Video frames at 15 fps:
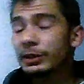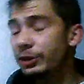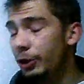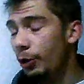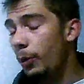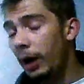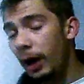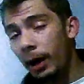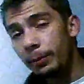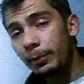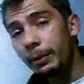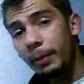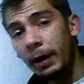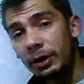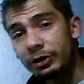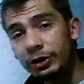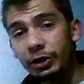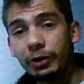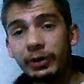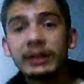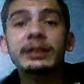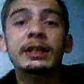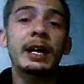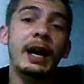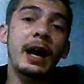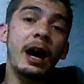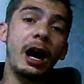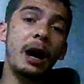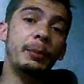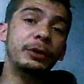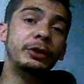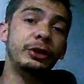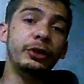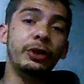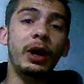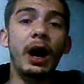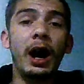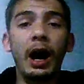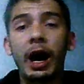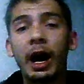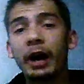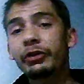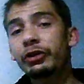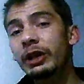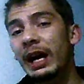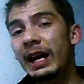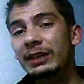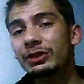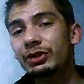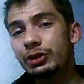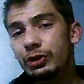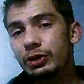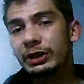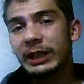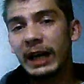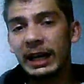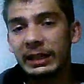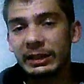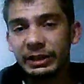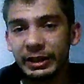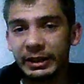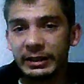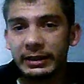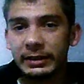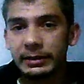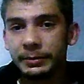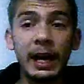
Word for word: So what I'm about to do is, I'm going to do 102 challenges.